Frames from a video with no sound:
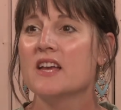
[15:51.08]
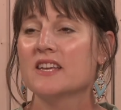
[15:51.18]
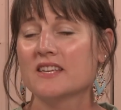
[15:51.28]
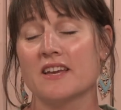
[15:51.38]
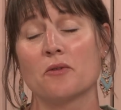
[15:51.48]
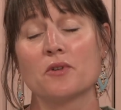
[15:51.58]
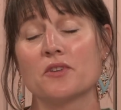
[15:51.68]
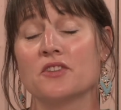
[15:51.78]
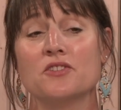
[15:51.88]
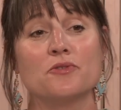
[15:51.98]
Yeah, well,
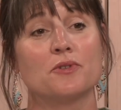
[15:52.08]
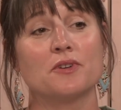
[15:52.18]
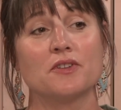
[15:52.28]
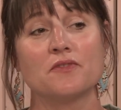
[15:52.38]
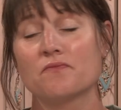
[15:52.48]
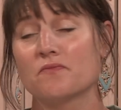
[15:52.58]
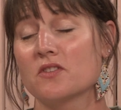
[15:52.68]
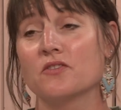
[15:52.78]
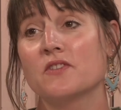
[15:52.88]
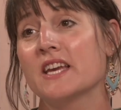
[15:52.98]
you
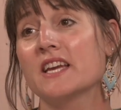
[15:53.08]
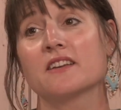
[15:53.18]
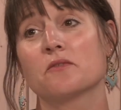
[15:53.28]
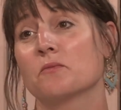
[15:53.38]
you can't.